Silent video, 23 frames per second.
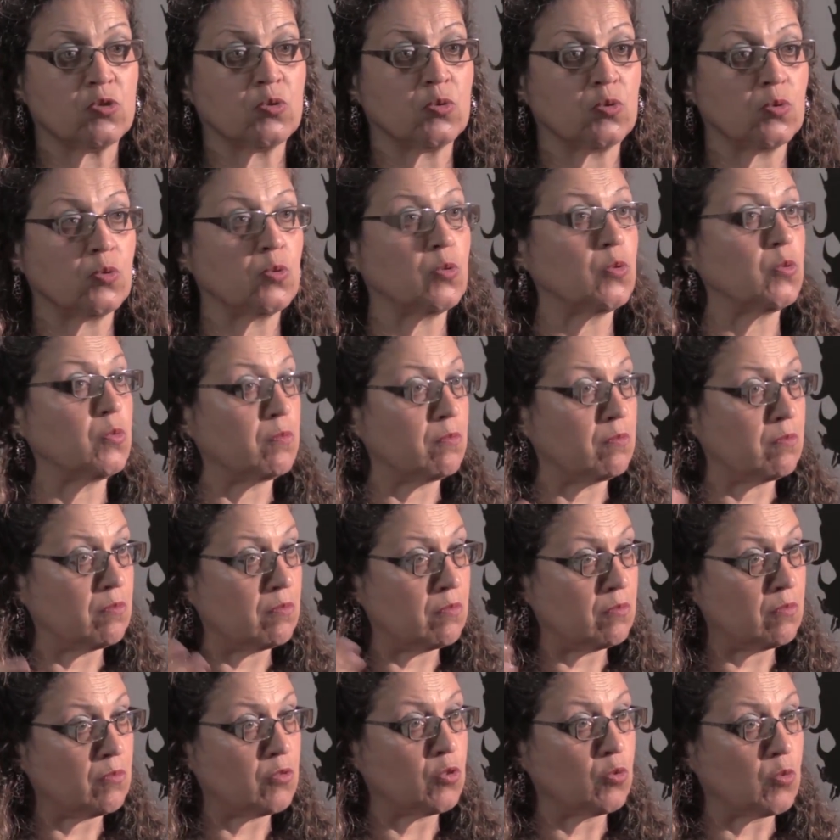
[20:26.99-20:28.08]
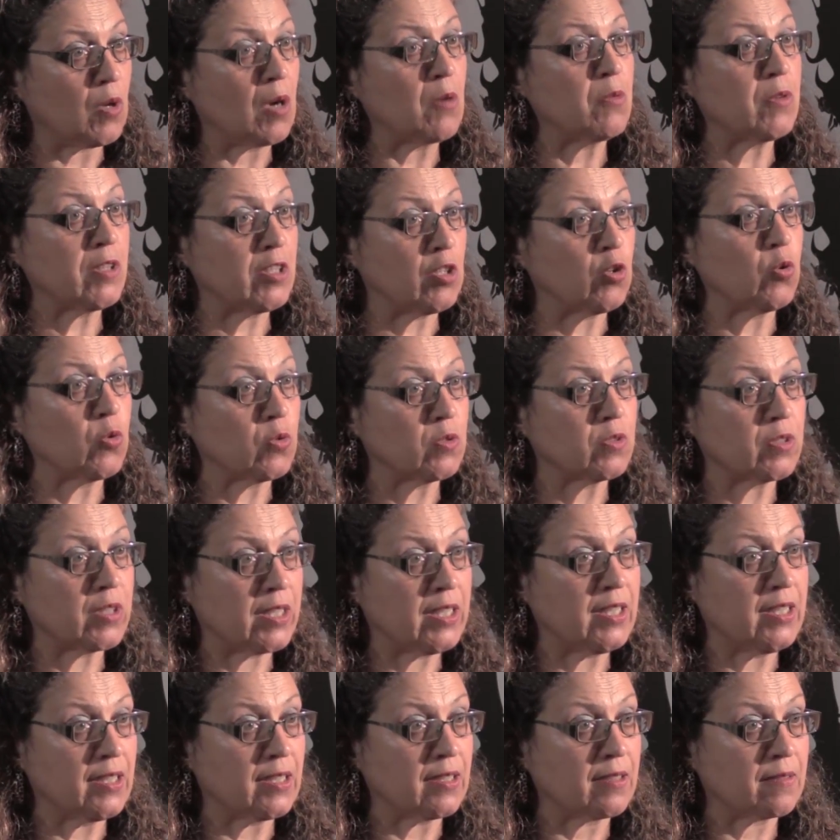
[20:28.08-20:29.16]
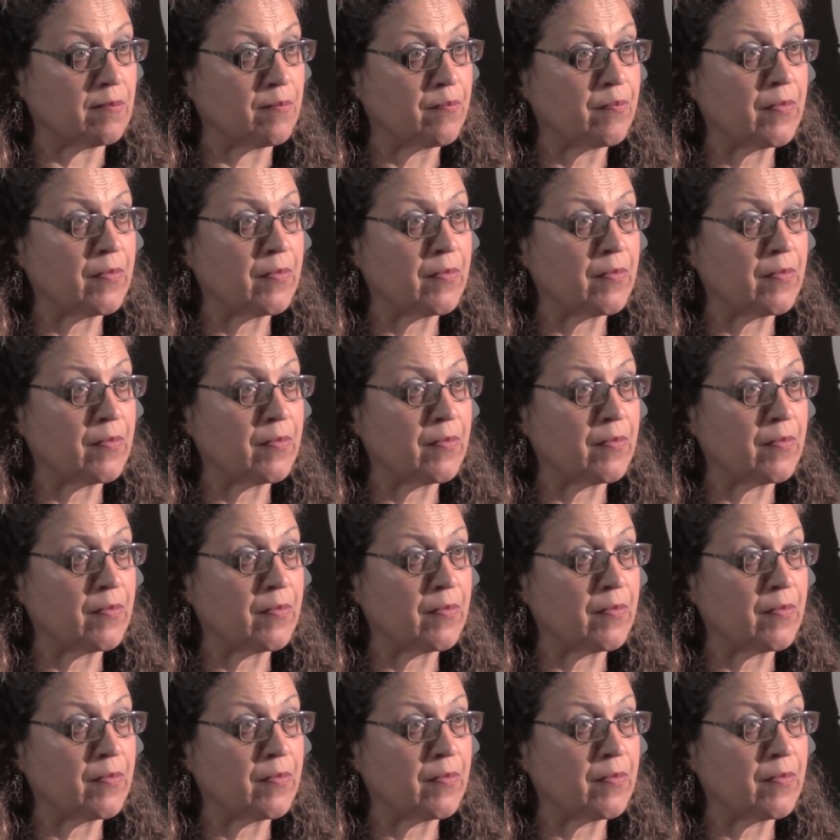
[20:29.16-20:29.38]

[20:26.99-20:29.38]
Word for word: to, to our law here.